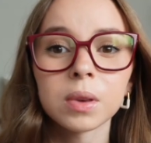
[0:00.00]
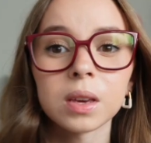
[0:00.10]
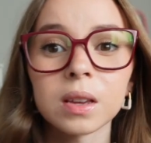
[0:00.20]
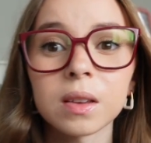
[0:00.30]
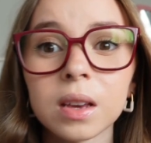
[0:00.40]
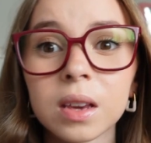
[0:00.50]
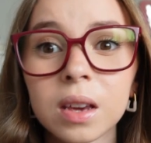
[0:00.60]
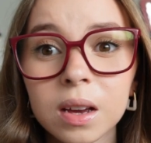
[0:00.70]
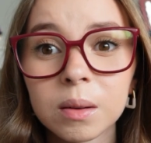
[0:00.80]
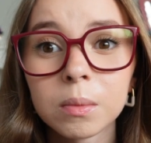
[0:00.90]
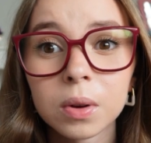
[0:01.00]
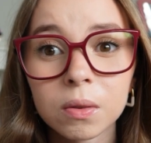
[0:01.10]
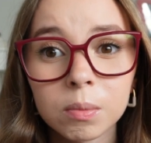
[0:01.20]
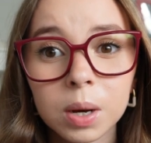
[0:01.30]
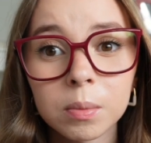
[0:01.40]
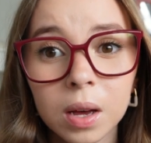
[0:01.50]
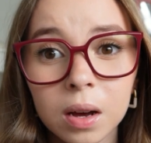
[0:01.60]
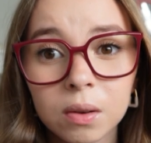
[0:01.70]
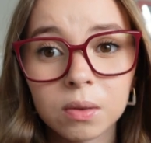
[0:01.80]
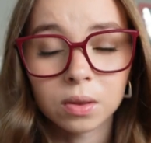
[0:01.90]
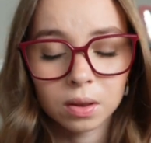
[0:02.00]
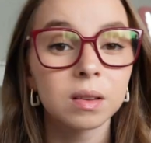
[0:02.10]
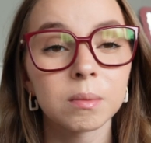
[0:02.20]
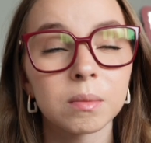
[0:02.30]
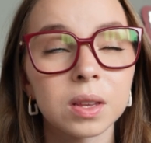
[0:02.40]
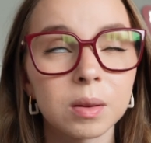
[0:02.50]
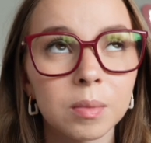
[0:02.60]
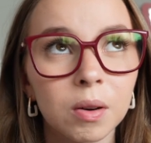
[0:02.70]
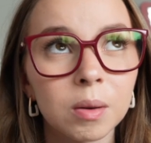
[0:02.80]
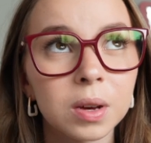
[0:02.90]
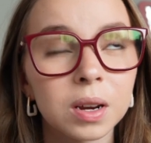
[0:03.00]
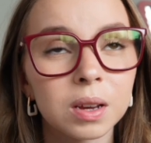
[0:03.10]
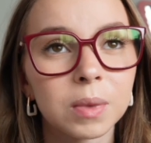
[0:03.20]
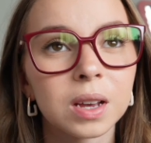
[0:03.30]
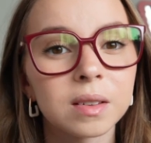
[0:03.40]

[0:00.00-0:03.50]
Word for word: because I can't move my mouth. But tomorrow I'm getting my